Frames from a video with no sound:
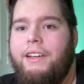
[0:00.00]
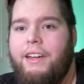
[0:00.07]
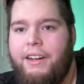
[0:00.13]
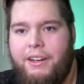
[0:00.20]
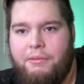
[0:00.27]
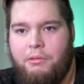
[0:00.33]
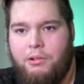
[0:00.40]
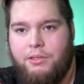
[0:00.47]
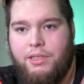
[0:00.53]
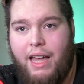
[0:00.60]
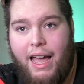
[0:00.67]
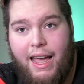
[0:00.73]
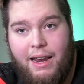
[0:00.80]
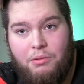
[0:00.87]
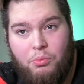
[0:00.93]
Good evening, Immortals,
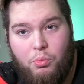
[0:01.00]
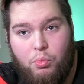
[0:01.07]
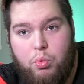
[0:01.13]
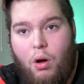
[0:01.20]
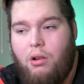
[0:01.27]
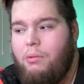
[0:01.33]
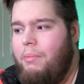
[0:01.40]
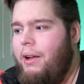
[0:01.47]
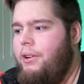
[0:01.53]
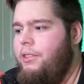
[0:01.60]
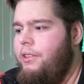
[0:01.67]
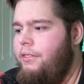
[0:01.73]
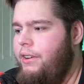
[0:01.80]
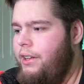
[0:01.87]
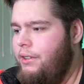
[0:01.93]
and welcome back to
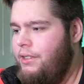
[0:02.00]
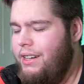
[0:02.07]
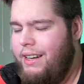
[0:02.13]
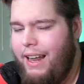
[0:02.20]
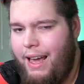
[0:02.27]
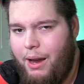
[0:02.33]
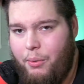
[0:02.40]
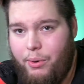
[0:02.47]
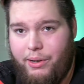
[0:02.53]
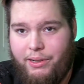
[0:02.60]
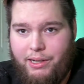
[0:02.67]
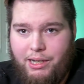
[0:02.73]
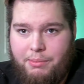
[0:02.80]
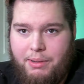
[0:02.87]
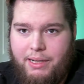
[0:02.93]
another video. Today we're
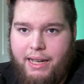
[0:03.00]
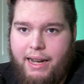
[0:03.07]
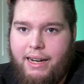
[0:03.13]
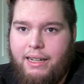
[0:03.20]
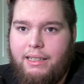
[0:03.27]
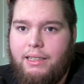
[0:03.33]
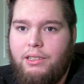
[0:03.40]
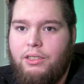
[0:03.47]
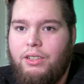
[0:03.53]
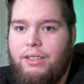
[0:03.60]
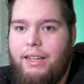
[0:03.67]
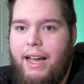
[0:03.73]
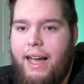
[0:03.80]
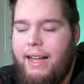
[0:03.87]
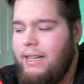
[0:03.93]
going to be taking a
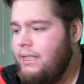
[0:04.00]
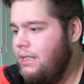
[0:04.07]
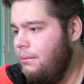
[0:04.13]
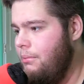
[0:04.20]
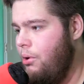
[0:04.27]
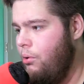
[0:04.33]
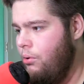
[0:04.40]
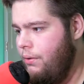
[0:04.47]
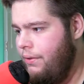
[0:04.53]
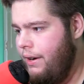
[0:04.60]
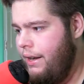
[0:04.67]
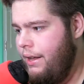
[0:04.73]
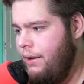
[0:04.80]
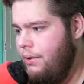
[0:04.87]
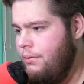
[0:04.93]
look at some old
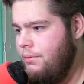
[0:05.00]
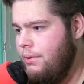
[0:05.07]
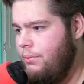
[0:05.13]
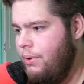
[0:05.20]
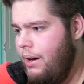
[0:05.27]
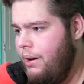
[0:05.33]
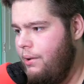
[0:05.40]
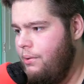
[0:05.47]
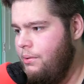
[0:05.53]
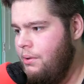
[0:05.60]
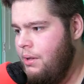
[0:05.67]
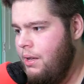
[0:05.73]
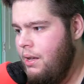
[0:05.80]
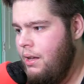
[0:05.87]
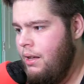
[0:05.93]
videos. Well,
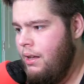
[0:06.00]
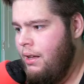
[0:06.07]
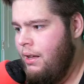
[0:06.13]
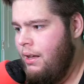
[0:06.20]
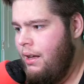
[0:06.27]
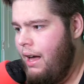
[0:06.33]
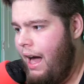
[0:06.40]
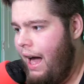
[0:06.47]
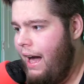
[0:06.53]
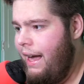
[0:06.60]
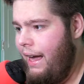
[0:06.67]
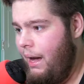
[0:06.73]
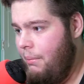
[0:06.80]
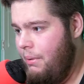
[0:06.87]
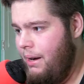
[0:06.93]
I
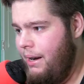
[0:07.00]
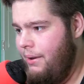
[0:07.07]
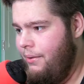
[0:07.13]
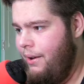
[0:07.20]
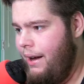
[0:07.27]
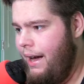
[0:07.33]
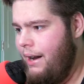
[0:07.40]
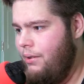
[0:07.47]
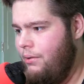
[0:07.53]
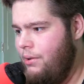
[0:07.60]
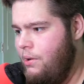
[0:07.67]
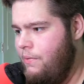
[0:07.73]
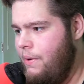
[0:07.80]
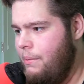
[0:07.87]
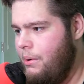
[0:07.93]
am anyway. I don't
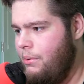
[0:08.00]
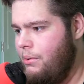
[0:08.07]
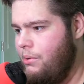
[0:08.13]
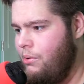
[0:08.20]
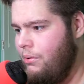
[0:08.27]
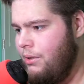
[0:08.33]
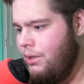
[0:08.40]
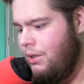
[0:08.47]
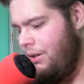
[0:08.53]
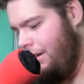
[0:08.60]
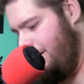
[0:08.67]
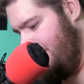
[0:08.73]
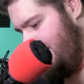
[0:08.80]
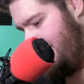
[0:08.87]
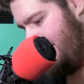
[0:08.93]
know if I'm going to record the
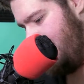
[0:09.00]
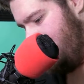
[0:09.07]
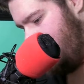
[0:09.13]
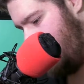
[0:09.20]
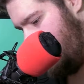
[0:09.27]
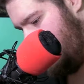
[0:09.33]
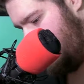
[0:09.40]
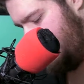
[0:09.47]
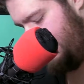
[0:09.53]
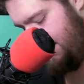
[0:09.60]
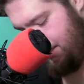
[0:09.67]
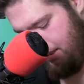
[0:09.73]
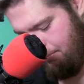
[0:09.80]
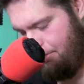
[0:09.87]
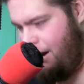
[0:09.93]
screen or not. I
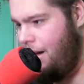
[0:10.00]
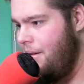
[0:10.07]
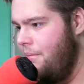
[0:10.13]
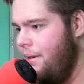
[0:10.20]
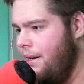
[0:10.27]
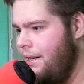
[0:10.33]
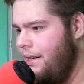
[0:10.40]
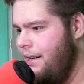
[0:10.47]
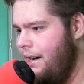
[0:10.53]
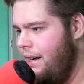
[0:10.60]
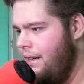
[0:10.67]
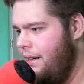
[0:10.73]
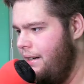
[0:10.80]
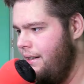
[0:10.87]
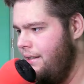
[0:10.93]
guess it'd probably be a good
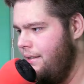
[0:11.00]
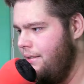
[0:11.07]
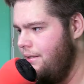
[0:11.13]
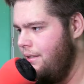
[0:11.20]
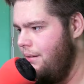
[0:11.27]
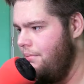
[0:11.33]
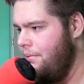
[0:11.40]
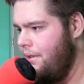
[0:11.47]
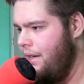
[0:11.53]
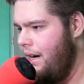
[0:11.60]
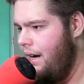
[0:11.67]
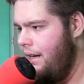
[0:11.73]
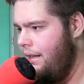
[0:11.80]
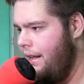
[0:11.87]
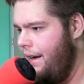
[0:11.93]
idea to do something
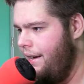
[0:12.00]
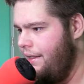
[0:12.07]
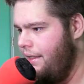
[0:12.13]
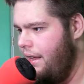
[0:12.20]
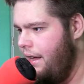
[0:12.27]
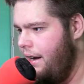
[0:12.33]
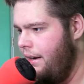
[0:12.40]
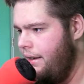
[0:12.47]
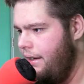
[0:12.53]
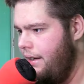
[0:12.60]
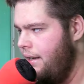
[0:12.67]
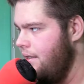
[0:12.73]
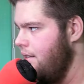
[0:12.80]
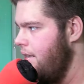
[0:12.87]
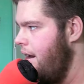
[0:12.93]
kind of like that, I
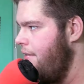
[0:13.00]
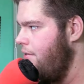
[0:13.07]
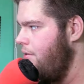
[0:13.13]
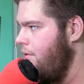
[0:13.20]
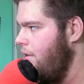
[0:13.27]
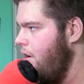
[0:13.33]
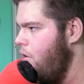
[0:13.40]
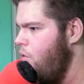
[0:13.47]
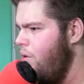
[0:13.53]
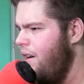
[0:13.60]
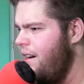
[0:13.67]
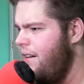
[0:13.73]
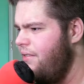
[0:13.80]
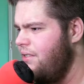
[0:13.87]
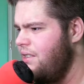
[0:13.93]
guess. I never
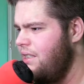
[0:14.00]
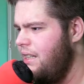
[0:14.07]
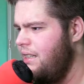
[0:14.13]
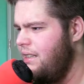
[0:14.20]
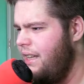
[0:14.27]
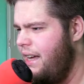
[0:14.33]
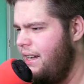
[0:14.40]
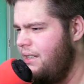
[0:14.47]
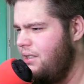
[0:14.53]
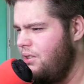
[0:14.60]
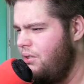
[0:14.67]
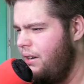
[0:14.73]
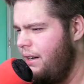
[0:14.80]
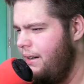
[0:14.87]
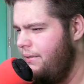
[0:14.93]
synced that
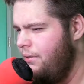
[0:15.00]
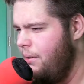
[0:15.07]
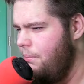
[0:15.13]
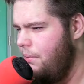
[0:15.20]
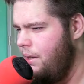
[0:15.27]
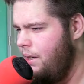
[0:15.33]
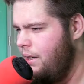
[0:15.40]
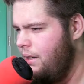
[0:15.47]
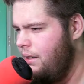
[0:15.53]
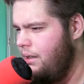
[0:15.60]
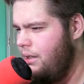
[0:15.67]
screen from the